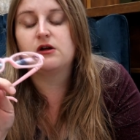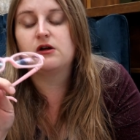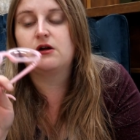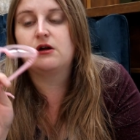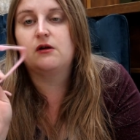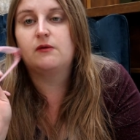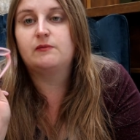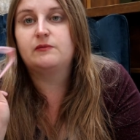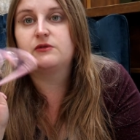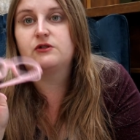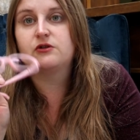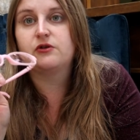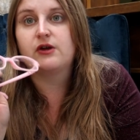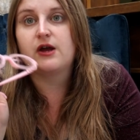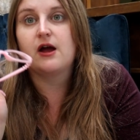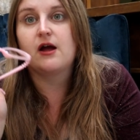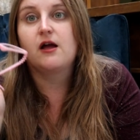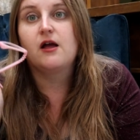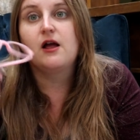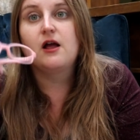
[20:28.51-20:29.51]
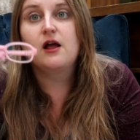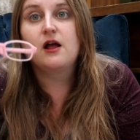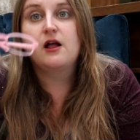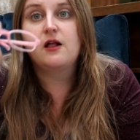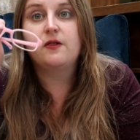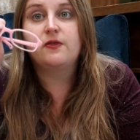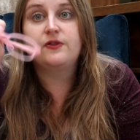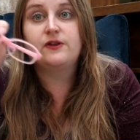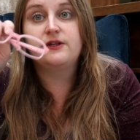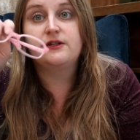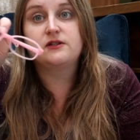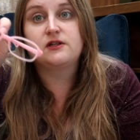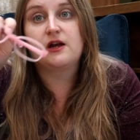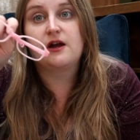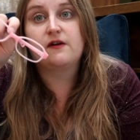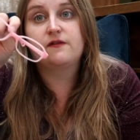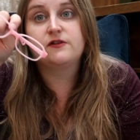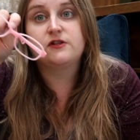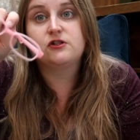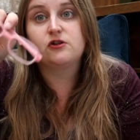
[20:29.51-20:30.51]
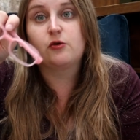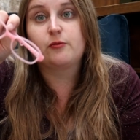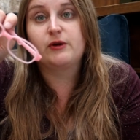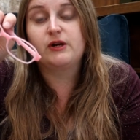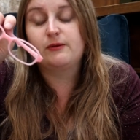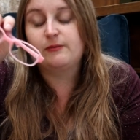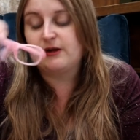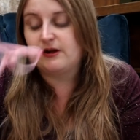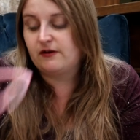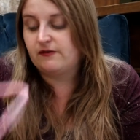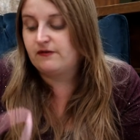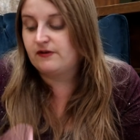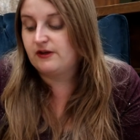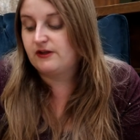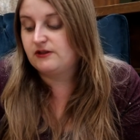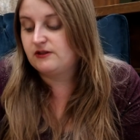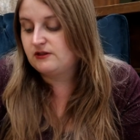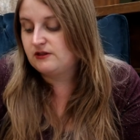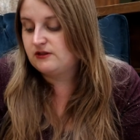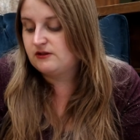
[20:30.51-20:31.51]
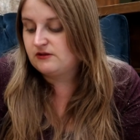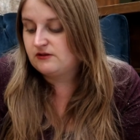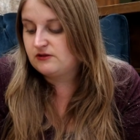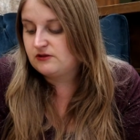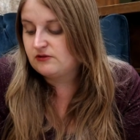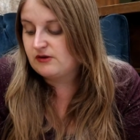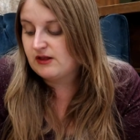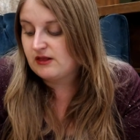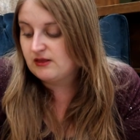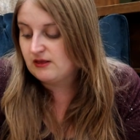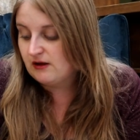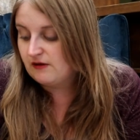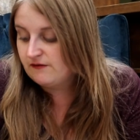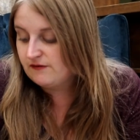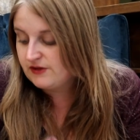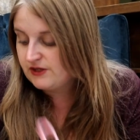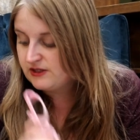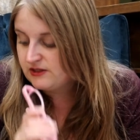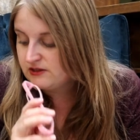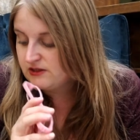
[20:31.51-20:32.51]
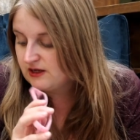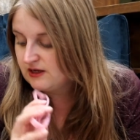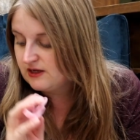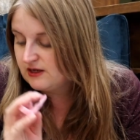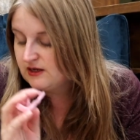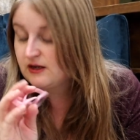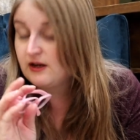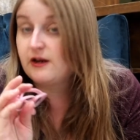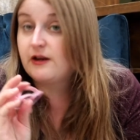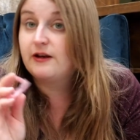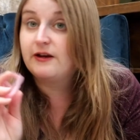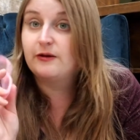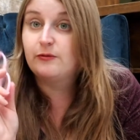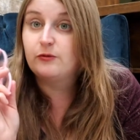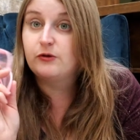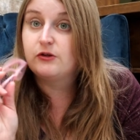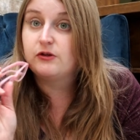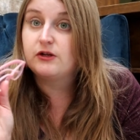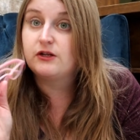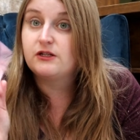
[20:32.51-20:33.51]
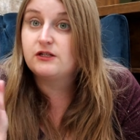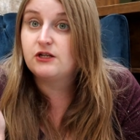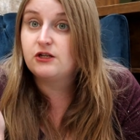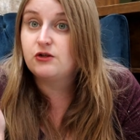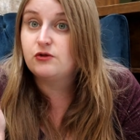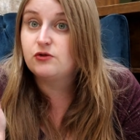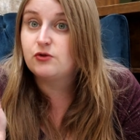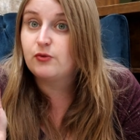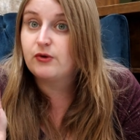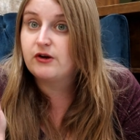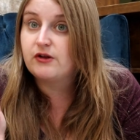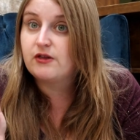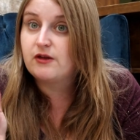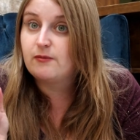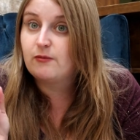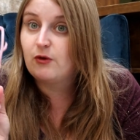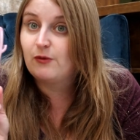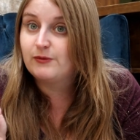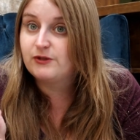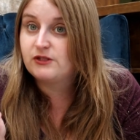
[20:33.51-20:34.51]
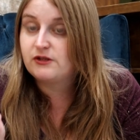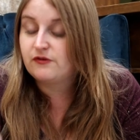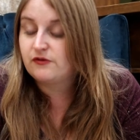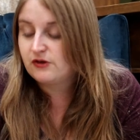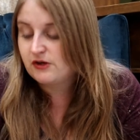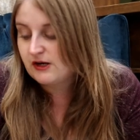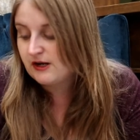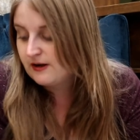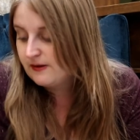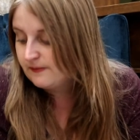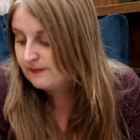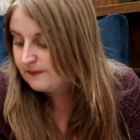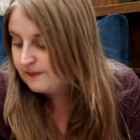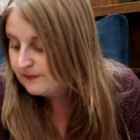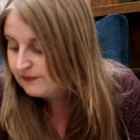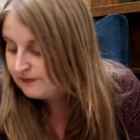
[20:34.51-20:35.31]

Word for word: Um, so yeah, these have so many benefits. So I love these and I will continue to wear them almost every day.